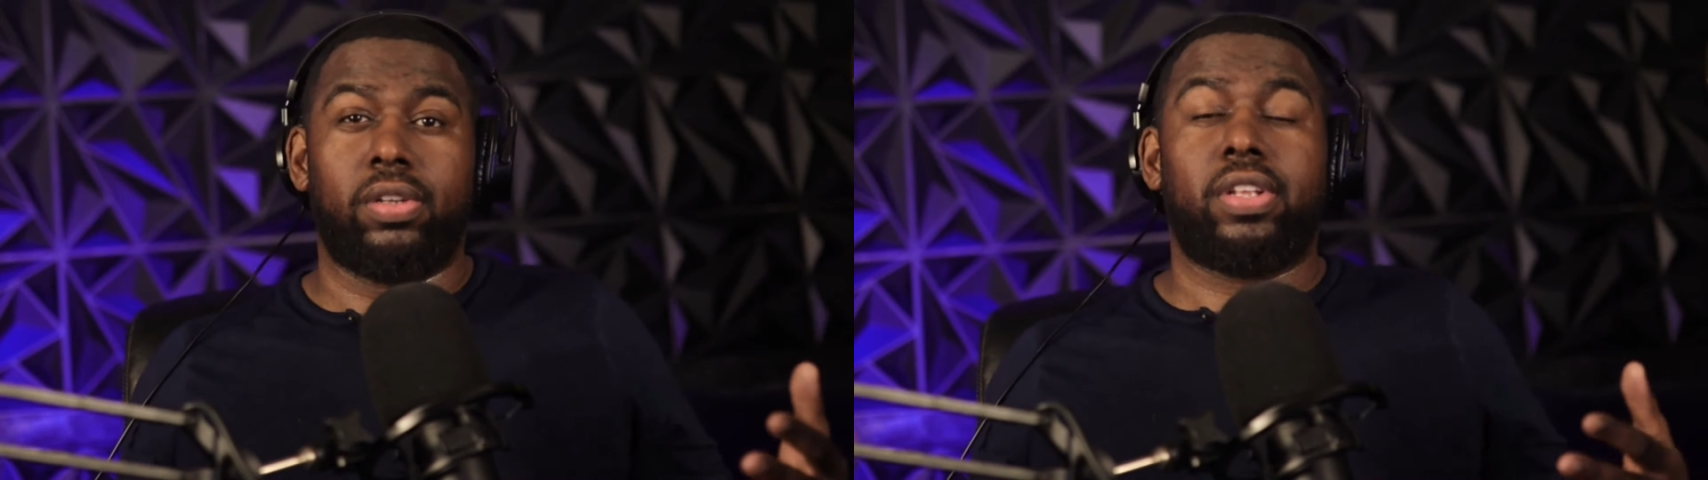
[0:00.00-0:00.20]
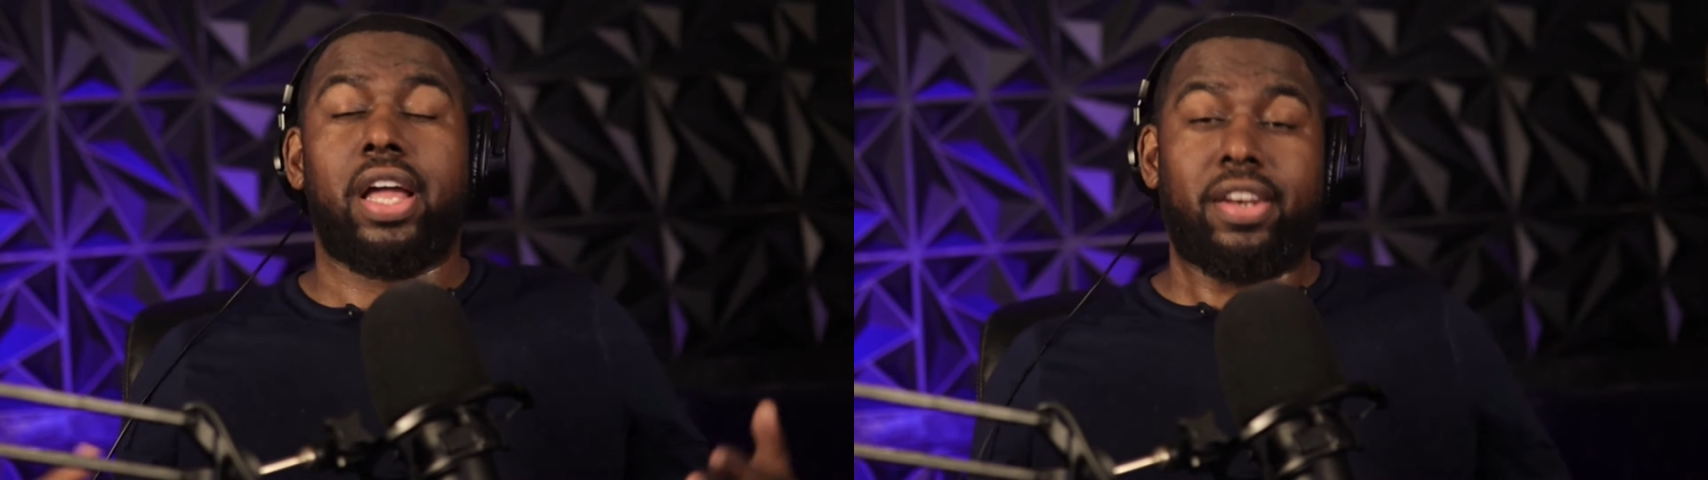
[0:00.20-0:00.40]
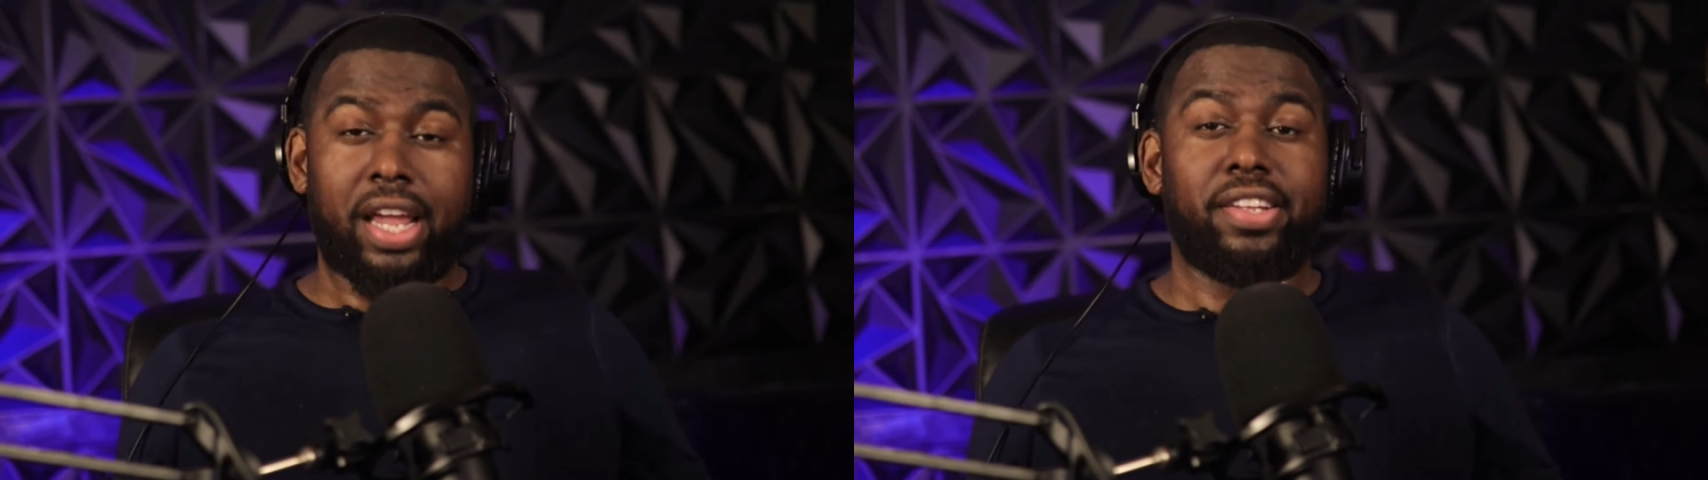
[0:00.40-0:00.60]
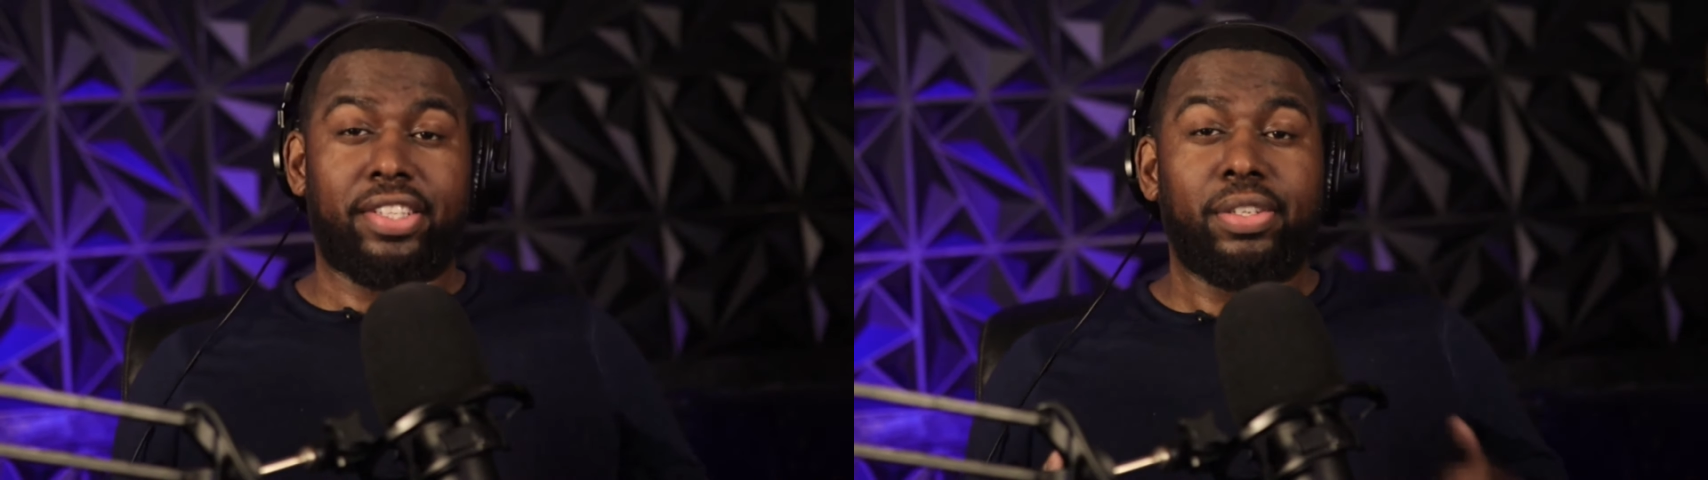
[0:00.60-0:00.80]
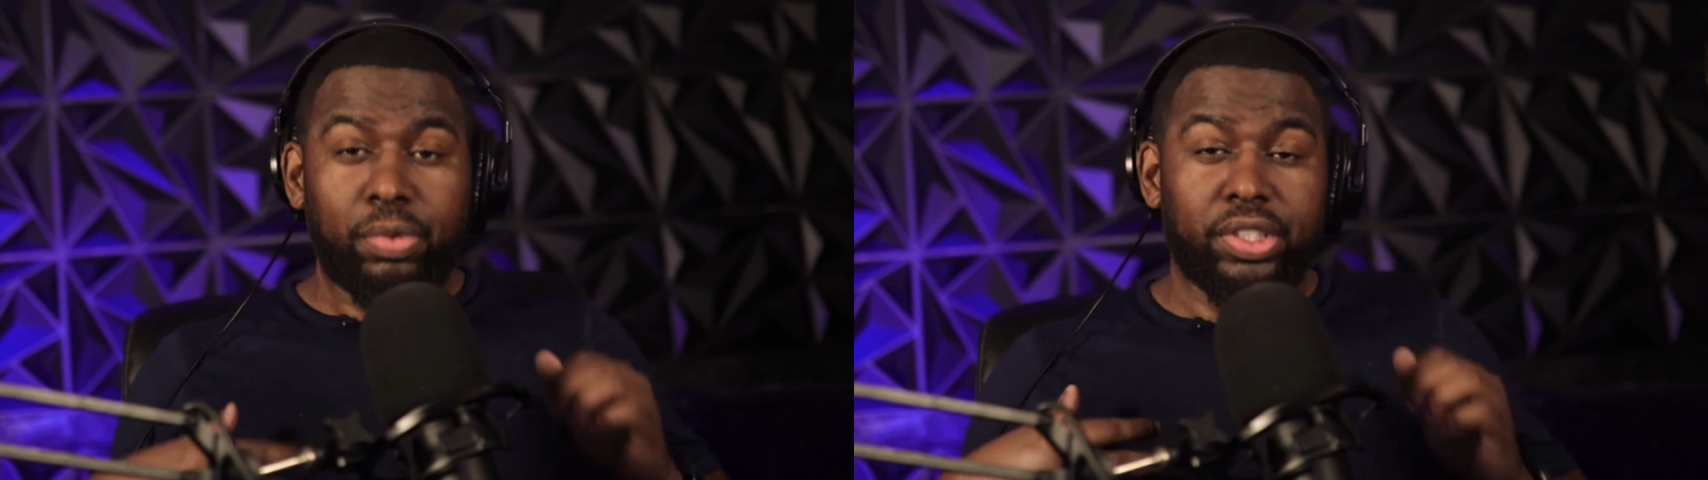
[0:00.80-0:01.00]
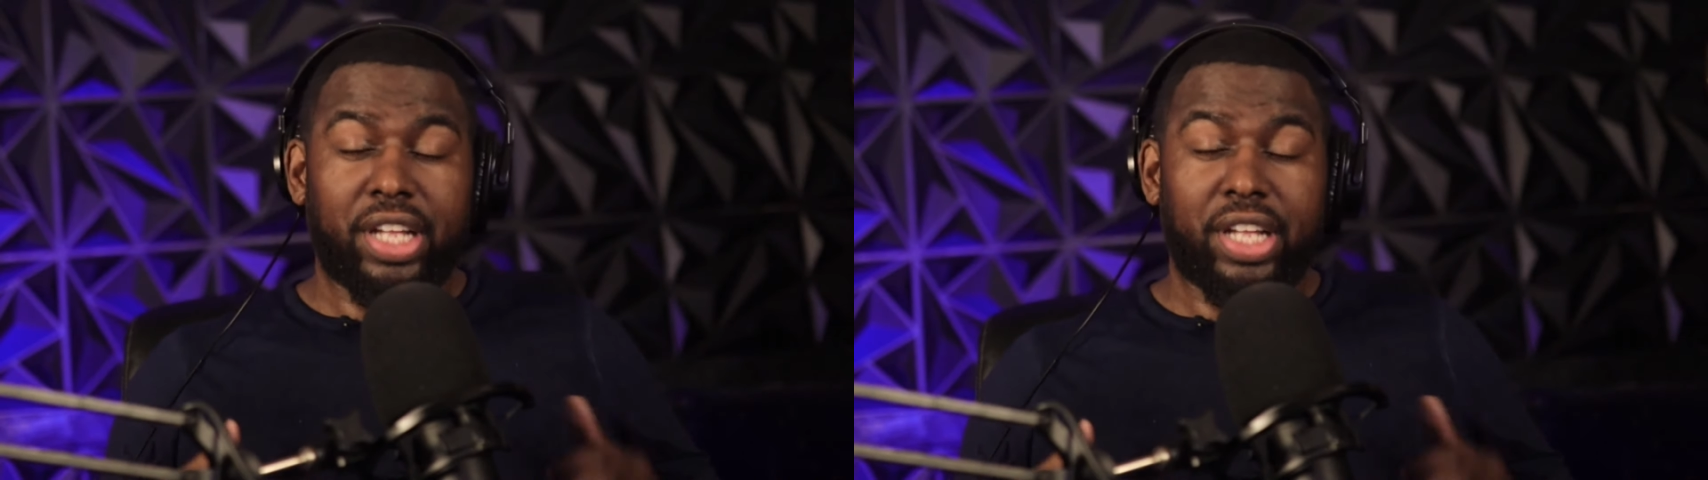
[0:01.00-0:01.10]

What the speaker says: that Daisy was